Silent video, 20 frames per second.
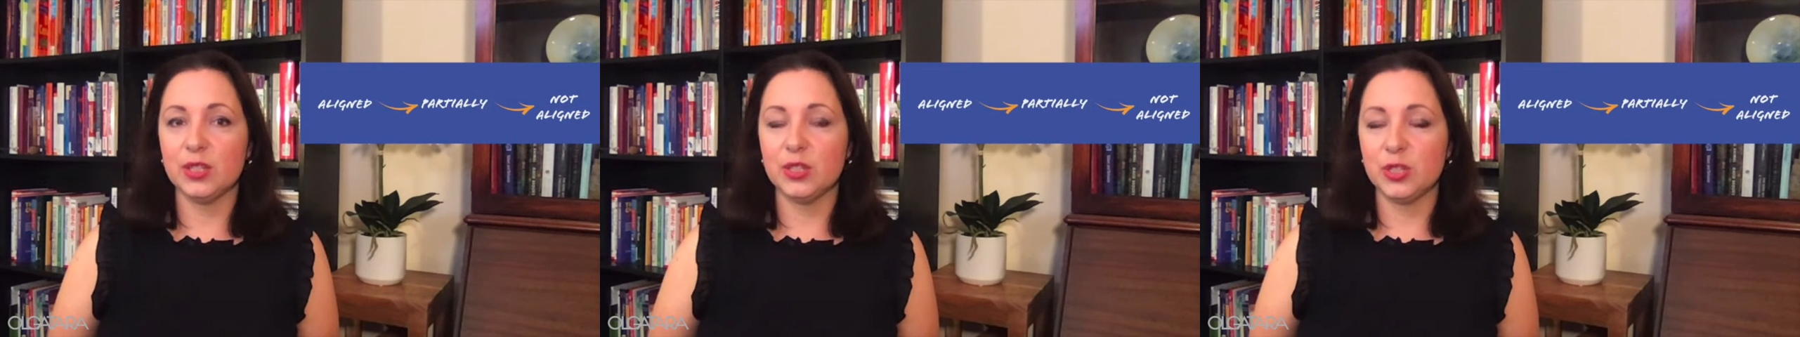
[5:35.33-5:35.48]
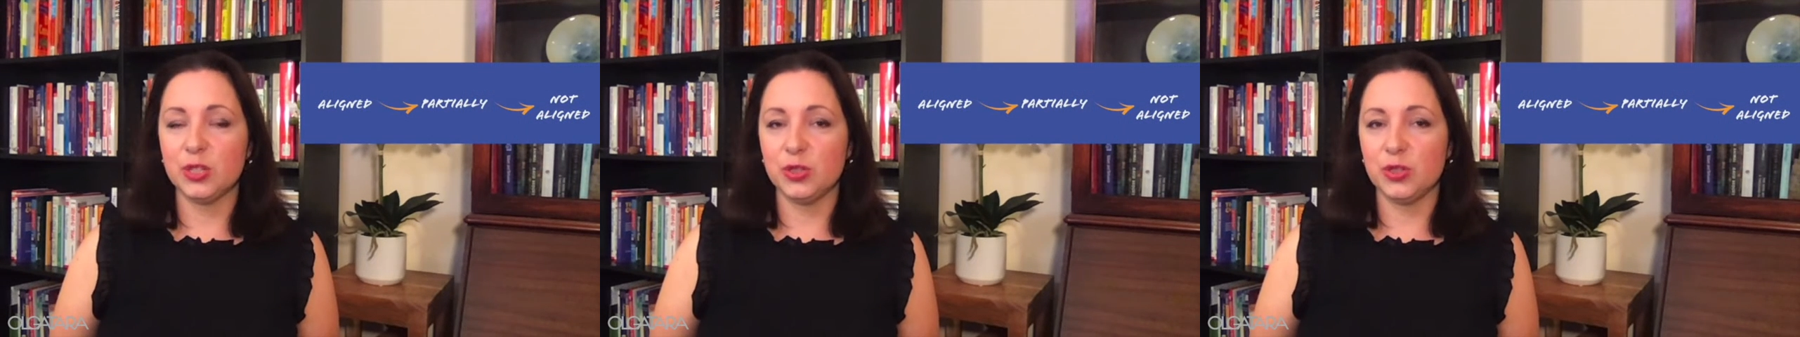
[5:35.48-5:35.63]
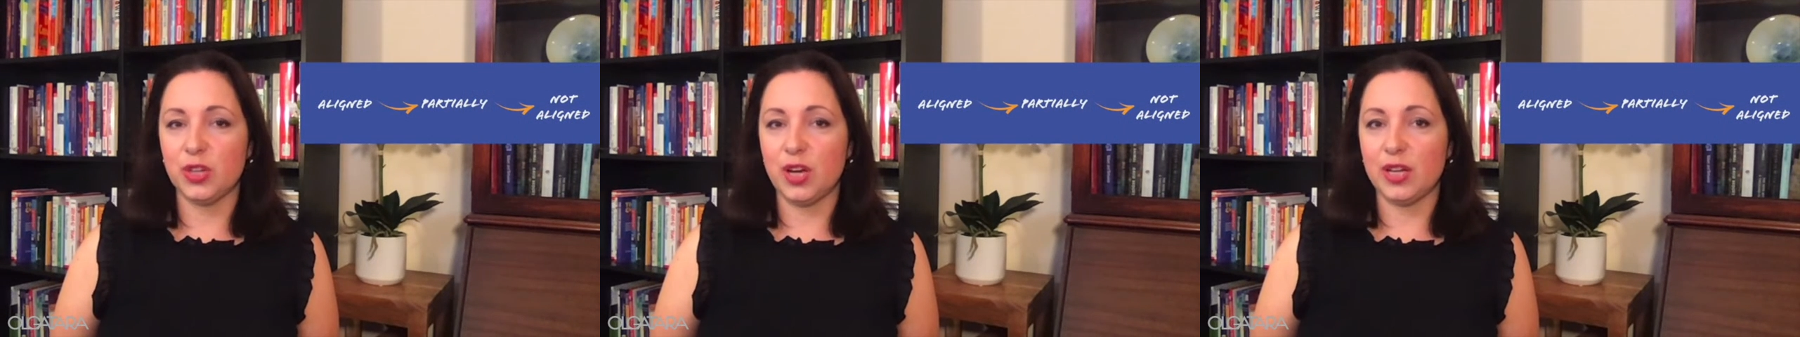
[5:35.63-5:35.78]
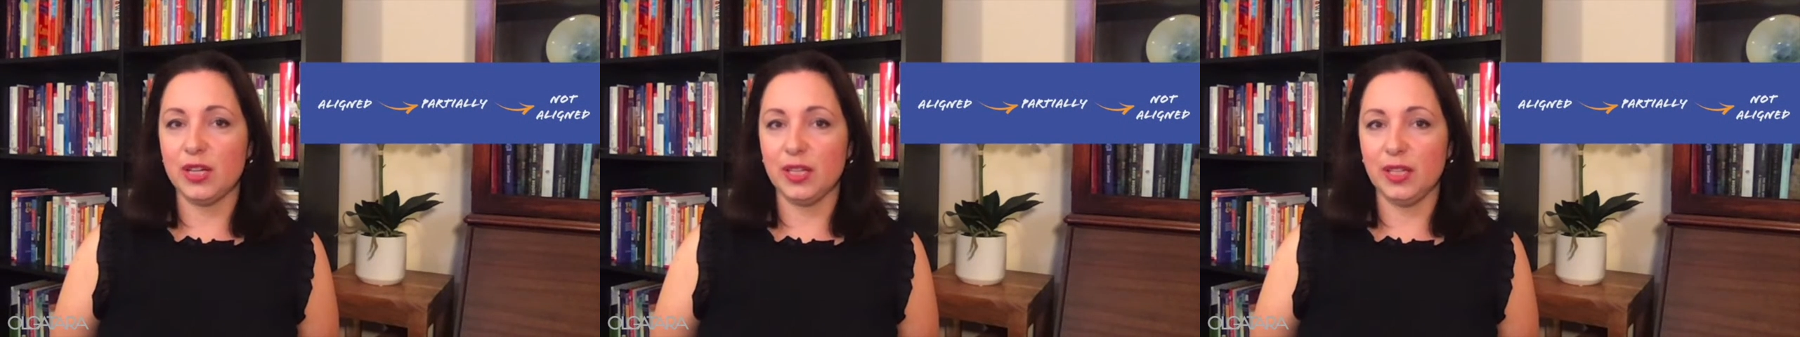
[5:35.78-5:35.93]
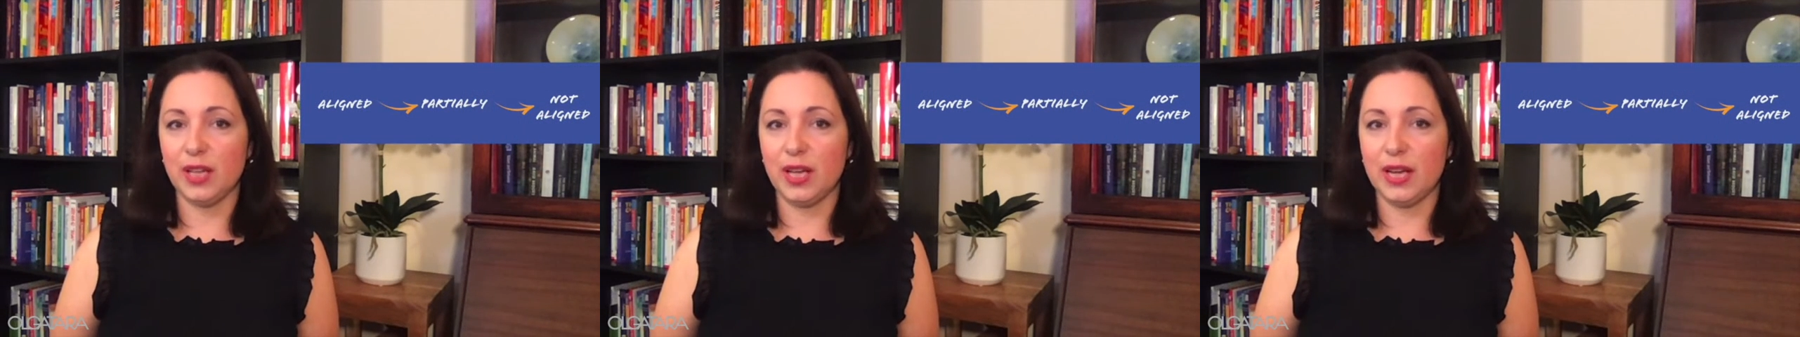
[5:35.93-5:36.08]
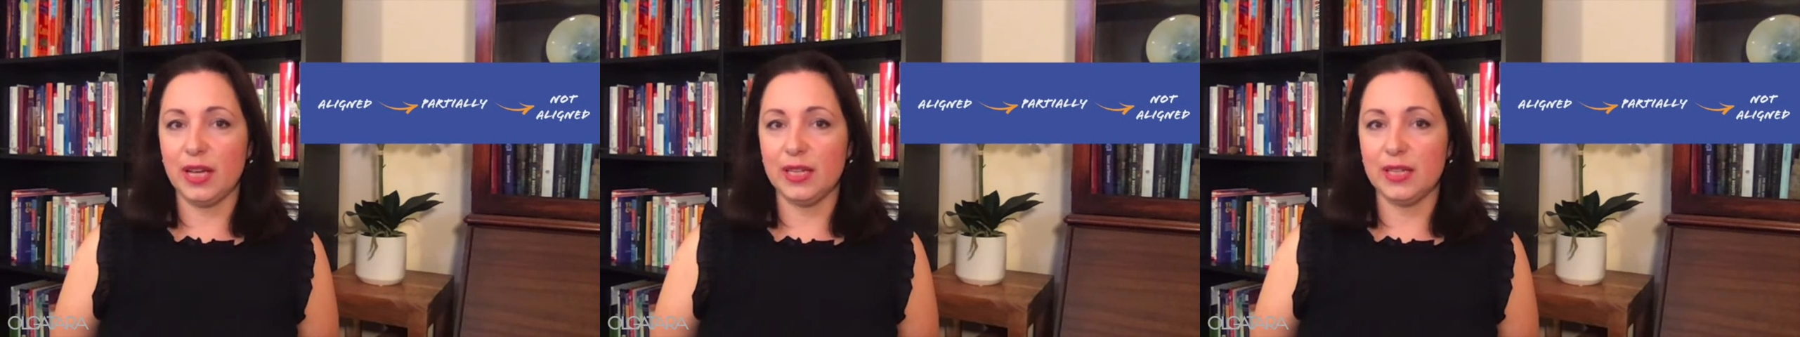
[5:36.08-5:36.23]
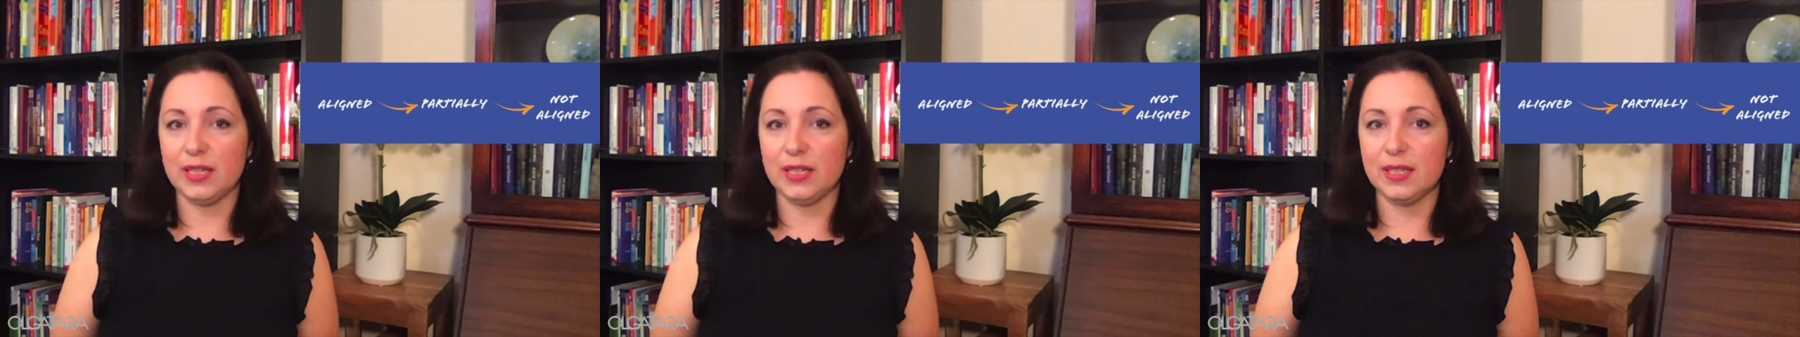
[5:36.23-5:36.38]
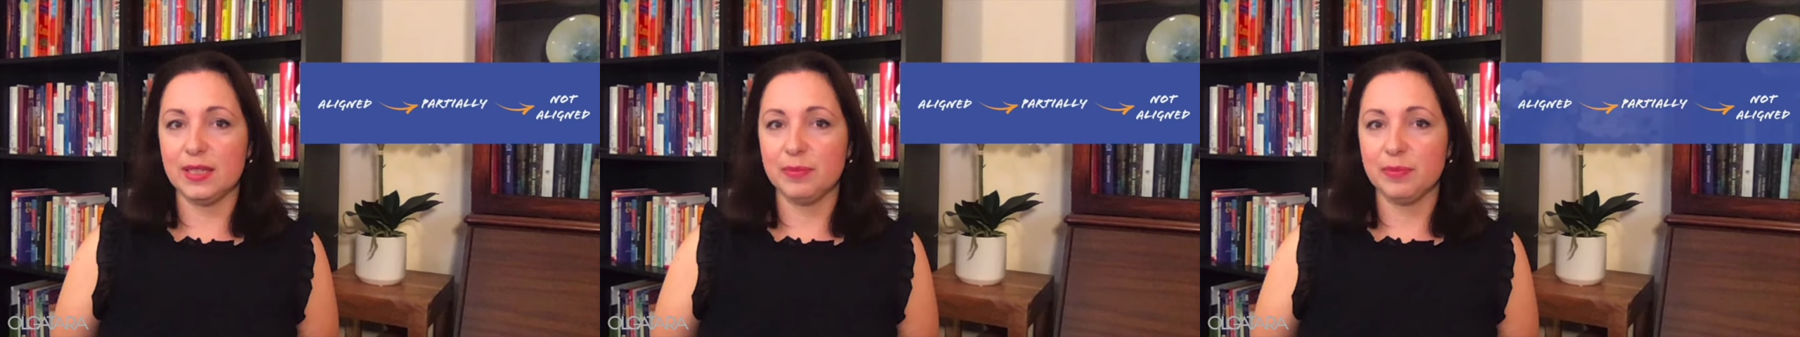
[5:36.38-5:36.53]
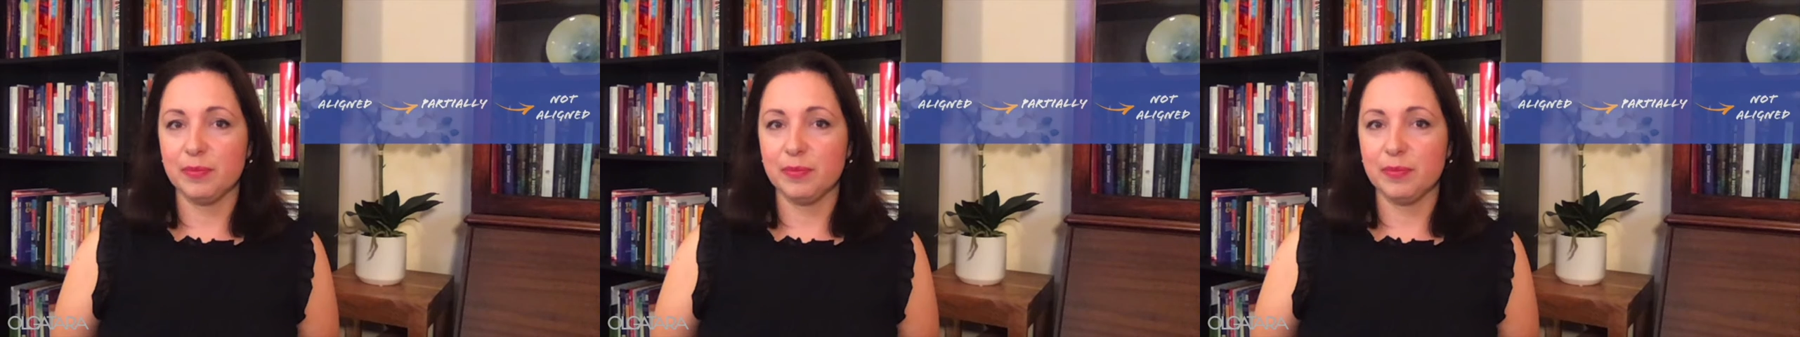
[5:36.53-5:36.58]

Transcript: to not aligned.